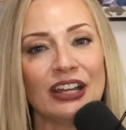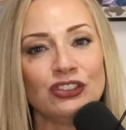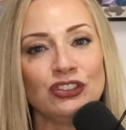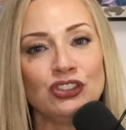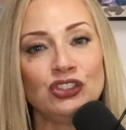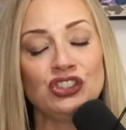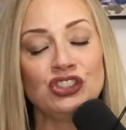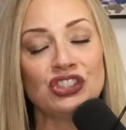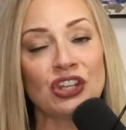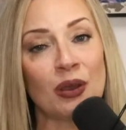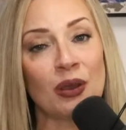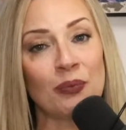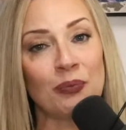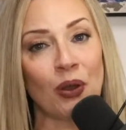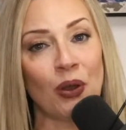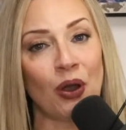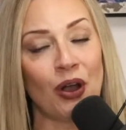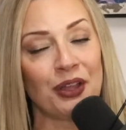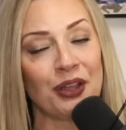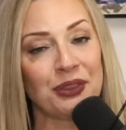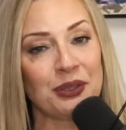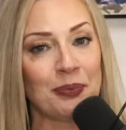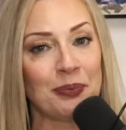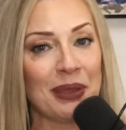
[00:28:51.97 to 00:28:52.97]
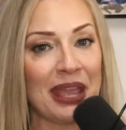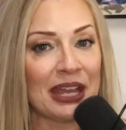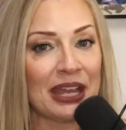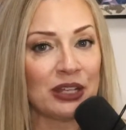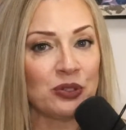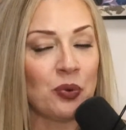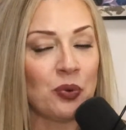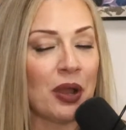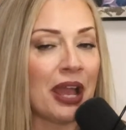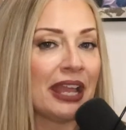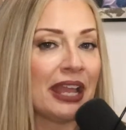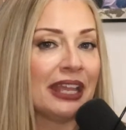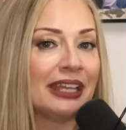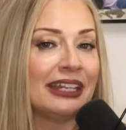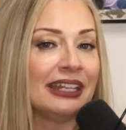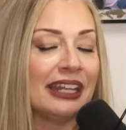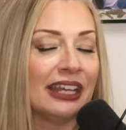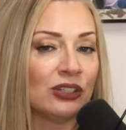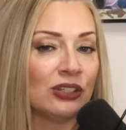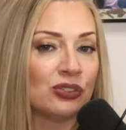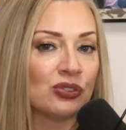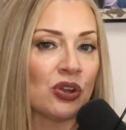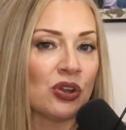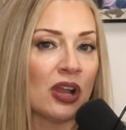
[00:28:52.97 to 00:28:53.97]
jump on the bandwagon
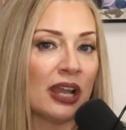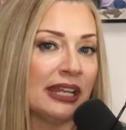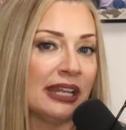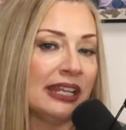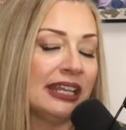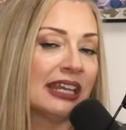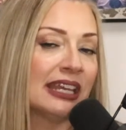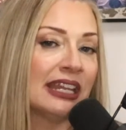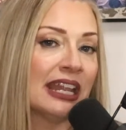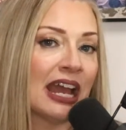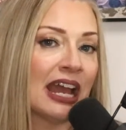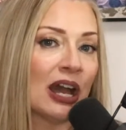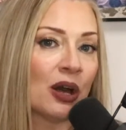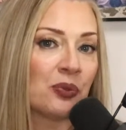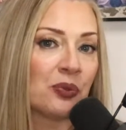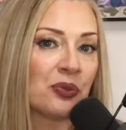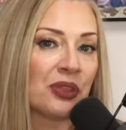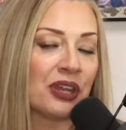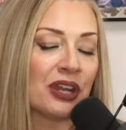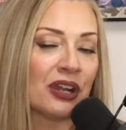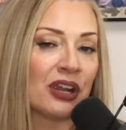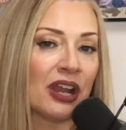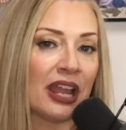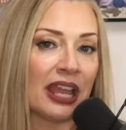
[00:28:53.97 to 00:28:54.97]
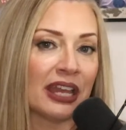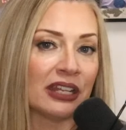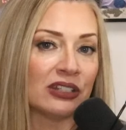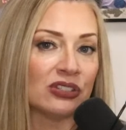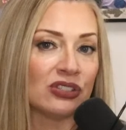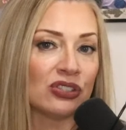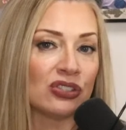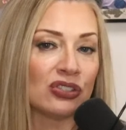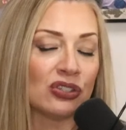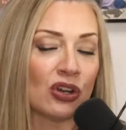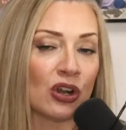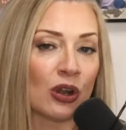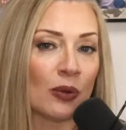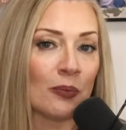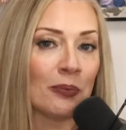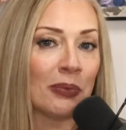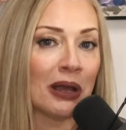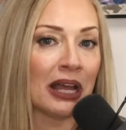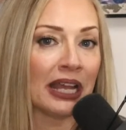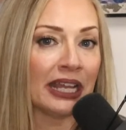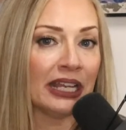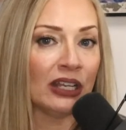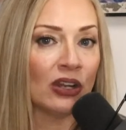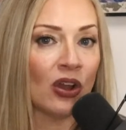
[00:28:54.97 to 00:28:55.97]
and try to get out there and to start
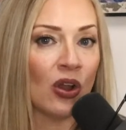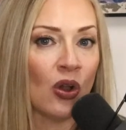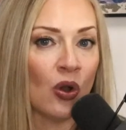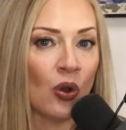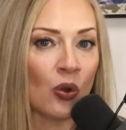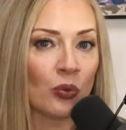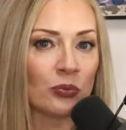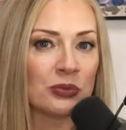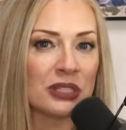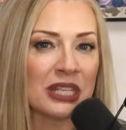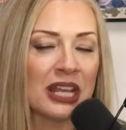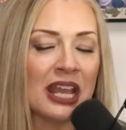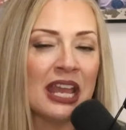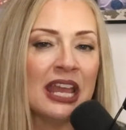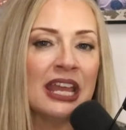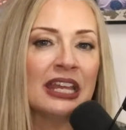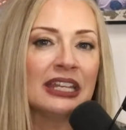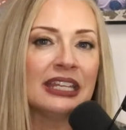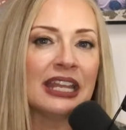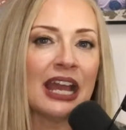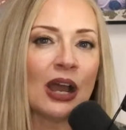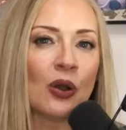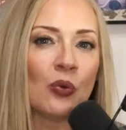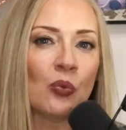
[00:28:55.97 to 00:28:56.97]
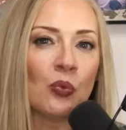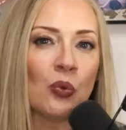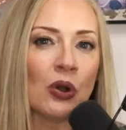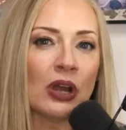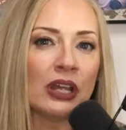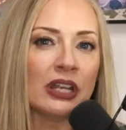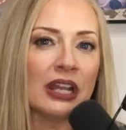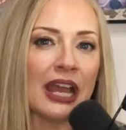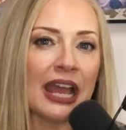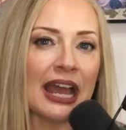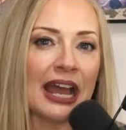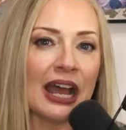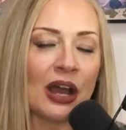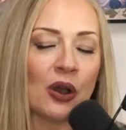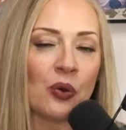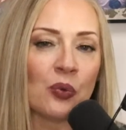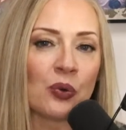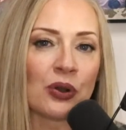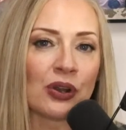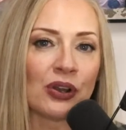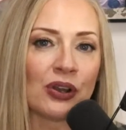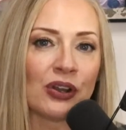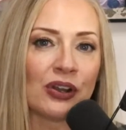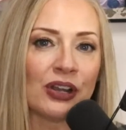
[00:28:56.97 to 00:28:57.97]
buying homes. Now, what
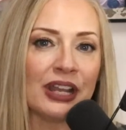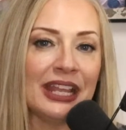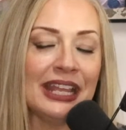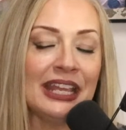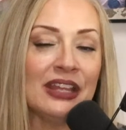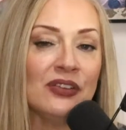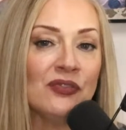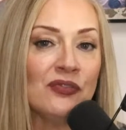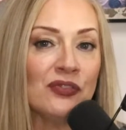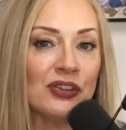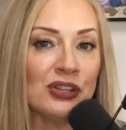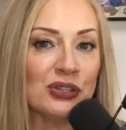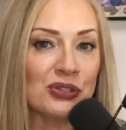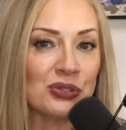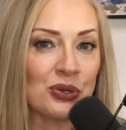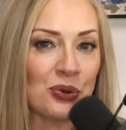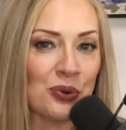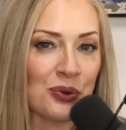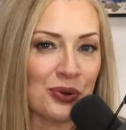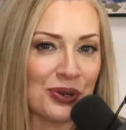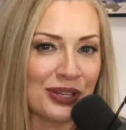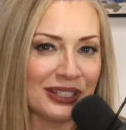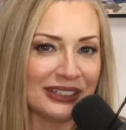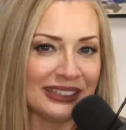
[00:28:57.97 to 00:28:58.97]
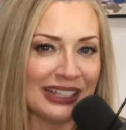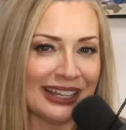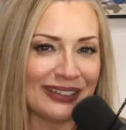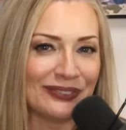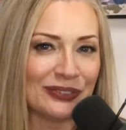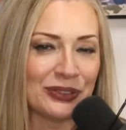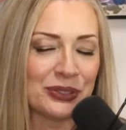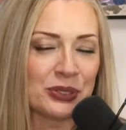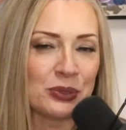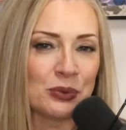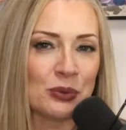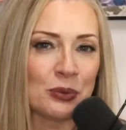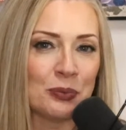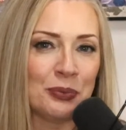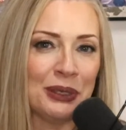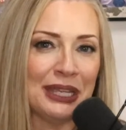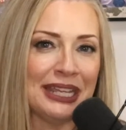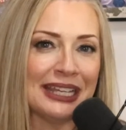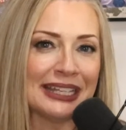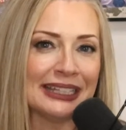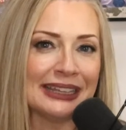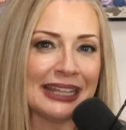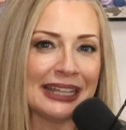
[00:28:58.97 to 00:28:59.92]
our inventory levels will be at